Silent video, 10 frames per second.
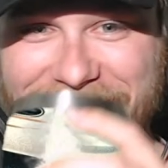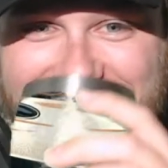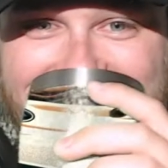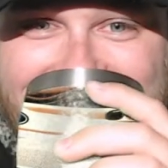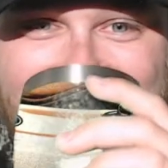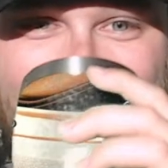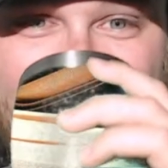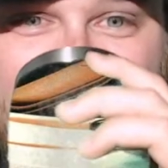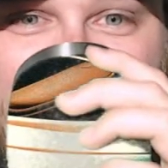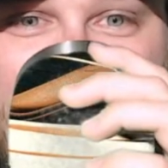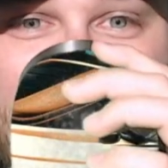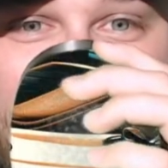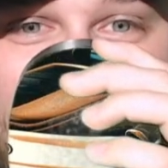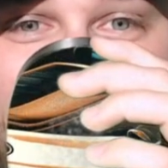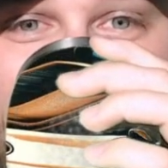I used
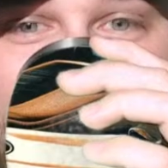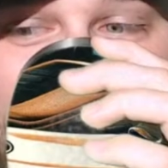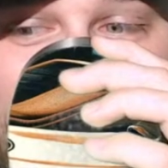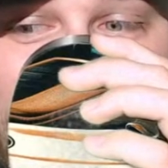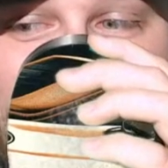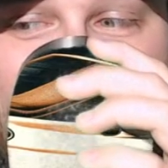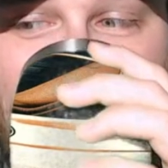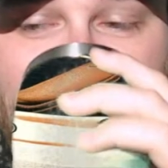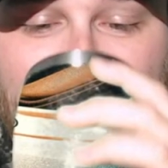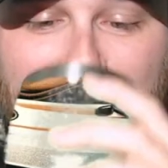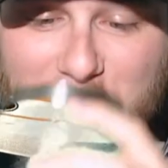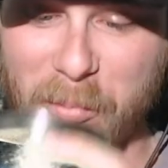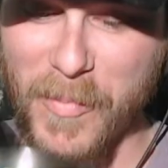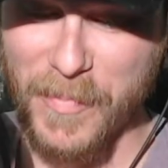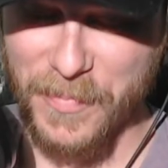this
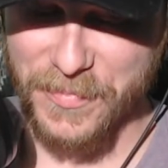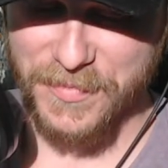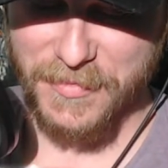dude, he had